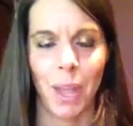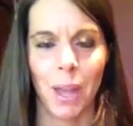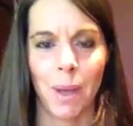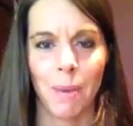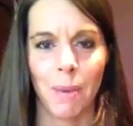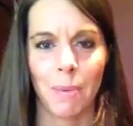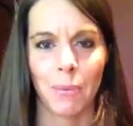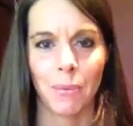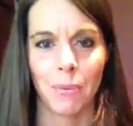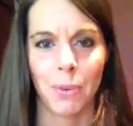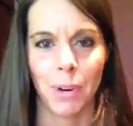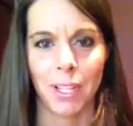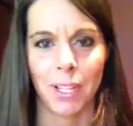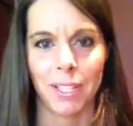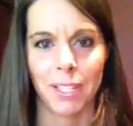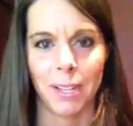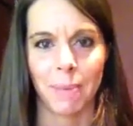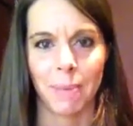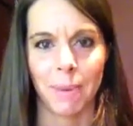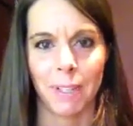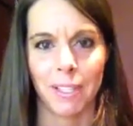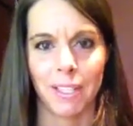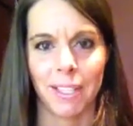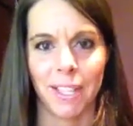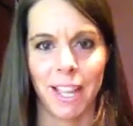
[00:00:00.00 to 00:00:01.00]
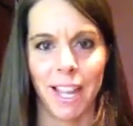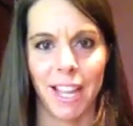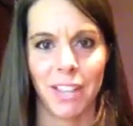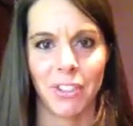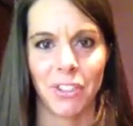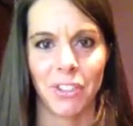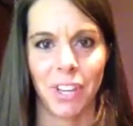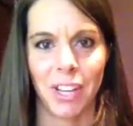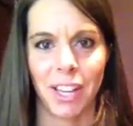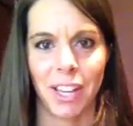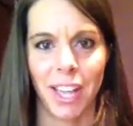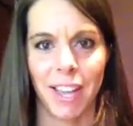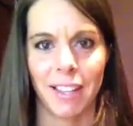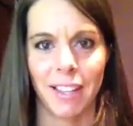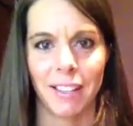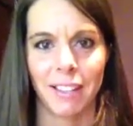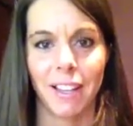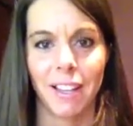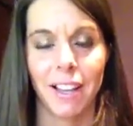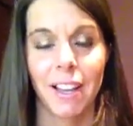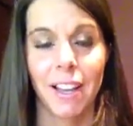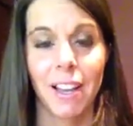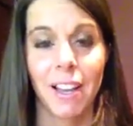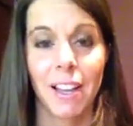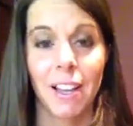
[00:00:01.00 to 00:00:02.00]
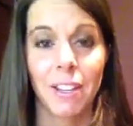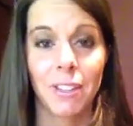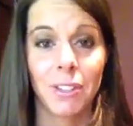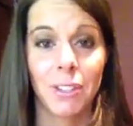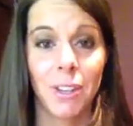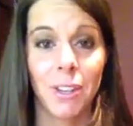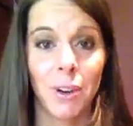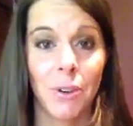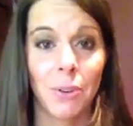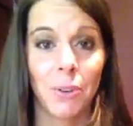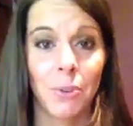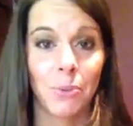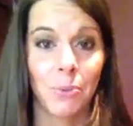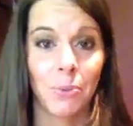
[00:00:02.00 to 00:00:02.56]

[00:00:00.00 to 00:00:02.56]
before I step on stage again. So